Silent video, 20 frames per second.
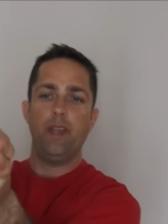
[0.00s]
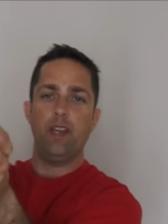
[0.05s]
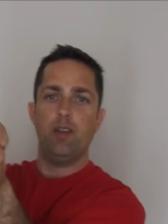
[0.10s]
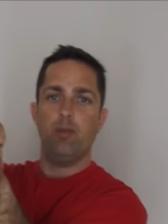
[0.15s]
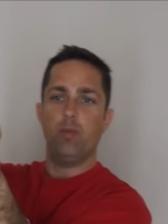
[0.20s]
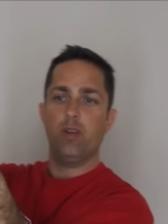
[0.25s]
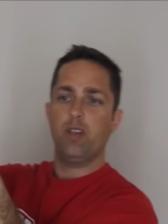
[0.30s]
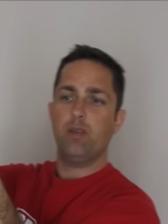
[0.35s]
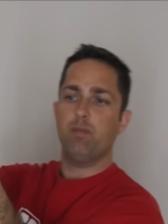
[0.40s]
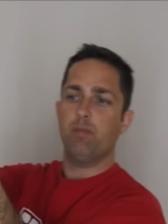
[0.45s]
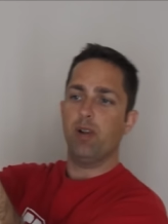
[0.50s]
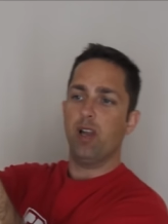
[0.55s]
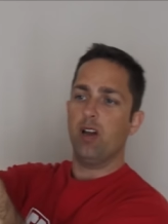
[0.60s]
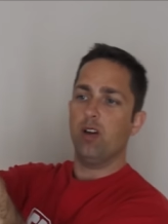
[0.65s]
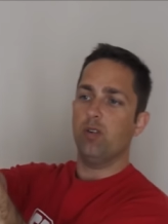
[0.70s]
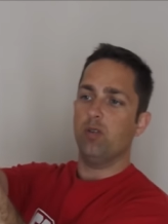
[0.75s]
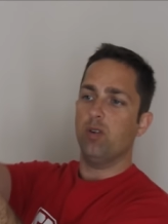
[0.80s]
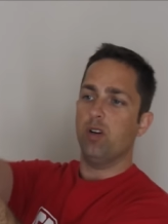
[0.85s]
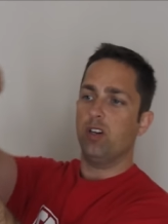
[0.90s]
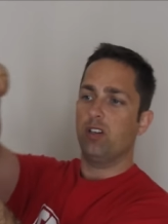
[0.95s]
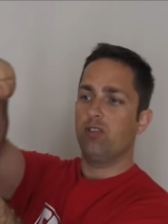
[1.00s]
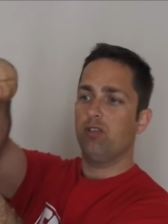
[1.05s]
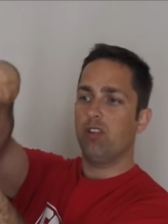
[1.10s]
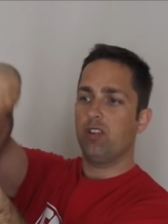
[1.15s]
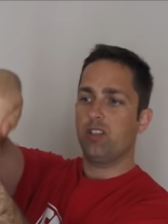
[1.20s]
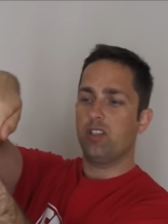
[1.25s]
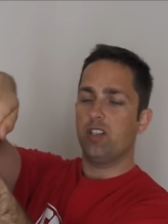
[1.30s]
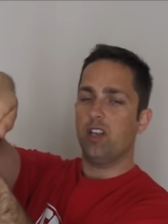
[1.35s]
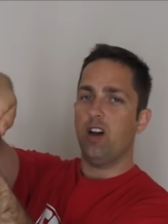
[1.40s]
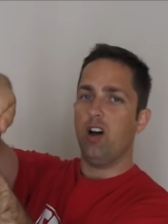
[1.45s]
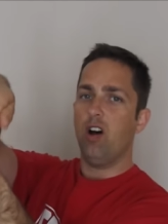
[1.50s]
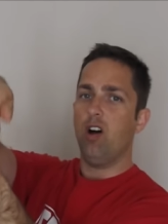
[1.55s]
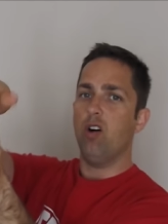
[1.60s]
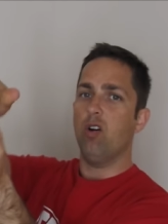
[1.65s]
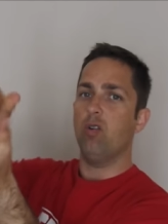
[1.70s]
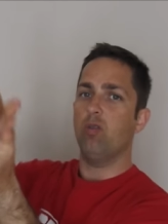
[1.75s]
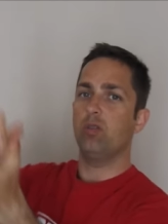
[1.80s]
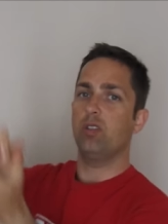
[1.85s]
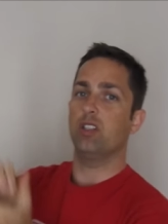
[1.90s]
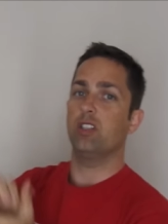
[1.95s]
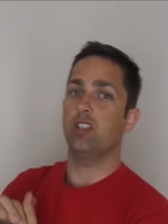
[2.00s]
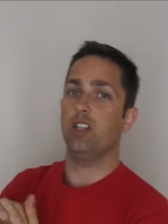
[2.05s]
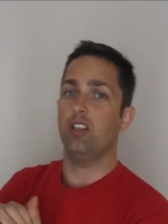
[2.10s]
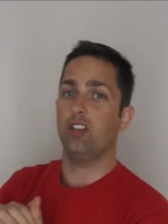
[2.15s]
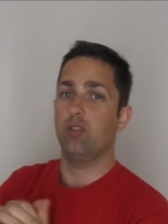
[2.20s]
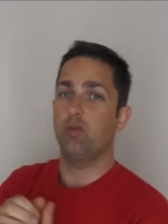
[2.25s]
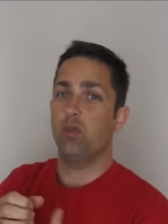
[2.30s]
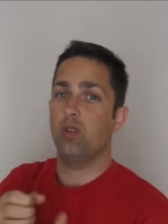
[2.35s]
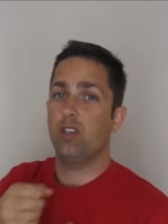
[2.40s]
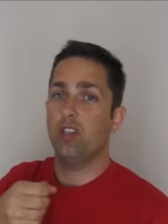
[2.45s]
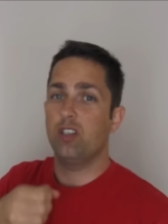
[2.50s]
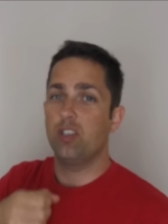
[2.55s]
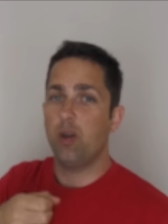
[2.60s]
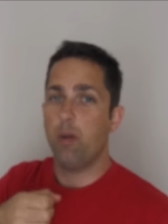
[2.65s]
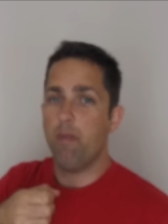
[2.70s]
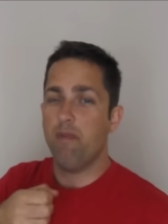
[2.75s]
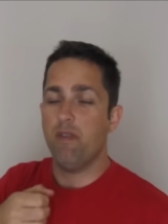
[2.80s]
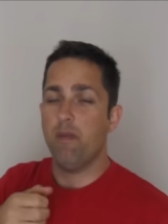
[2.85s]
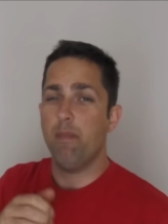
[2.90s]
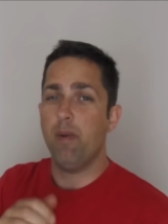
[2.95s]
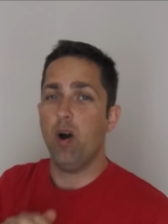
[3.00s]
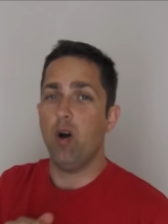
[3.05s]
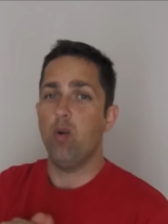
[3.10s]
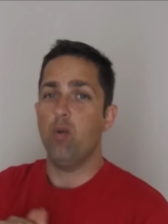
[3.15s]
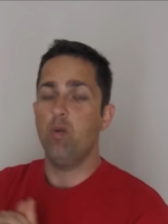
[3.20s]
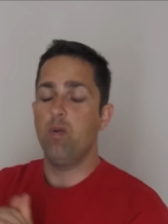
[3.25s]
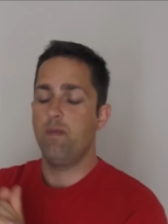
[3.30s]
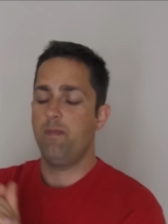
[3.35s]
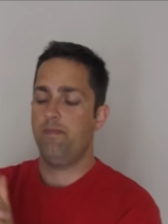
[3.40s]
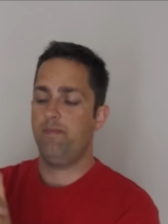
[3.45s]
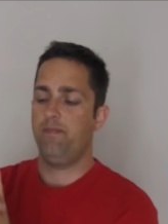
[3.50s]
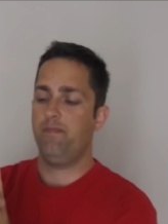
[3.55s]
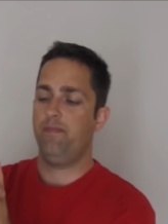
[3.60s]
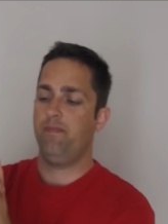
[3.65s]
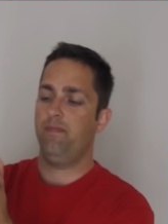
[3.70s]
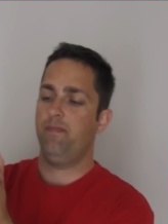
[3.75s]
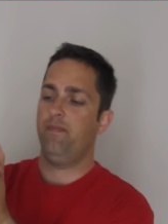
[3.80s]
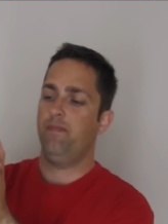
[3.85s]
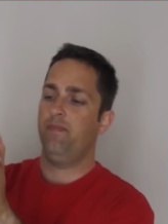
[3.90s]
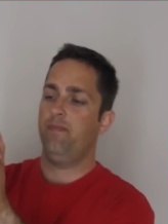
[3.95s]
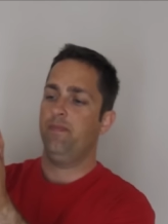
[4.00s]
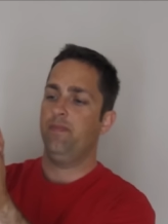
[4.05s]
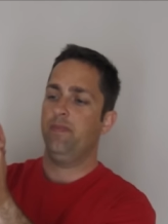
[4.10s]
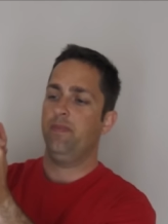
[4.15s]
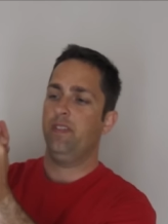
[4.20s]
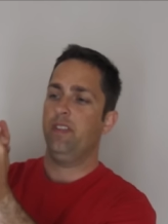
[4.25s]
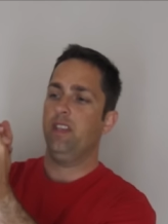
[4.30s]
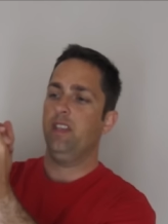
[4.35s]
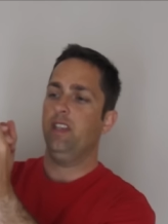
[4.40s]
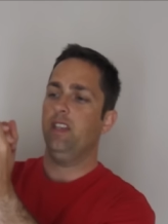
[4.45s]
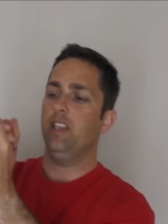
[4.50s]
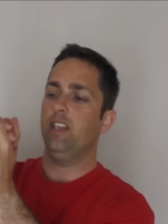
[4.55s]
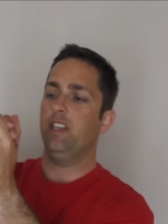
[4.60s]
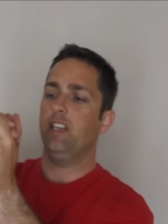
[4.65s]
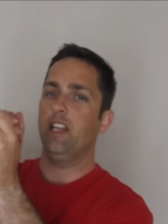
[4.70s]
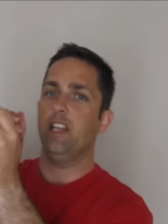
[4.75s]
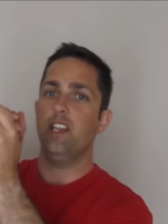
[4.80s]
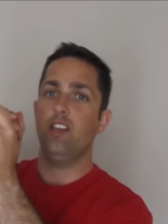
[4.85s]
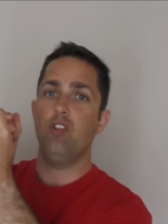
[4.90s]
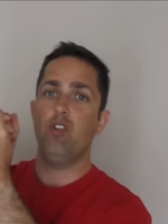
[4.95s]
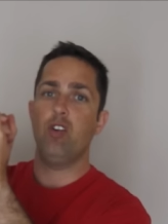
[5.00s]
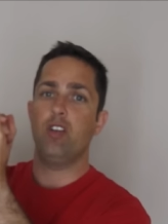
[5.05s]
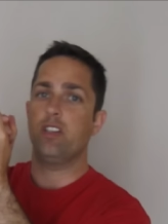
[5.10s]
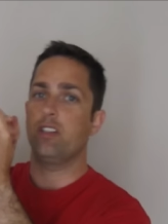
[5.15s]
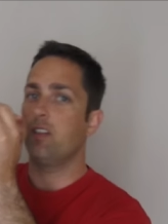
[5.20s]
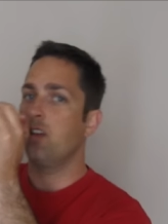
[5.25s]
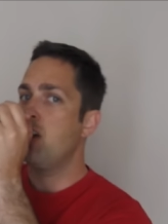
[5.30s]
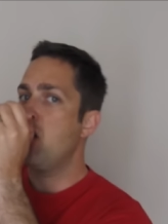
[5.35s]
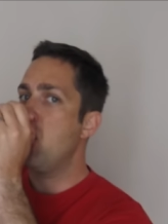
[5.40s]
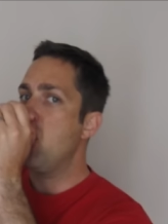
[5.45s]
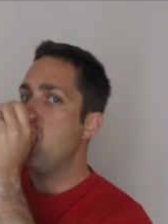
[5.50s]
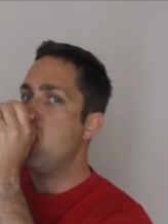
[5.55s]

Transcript: and then when you blow across the hole just like you would the top of a bottle then you get the noise.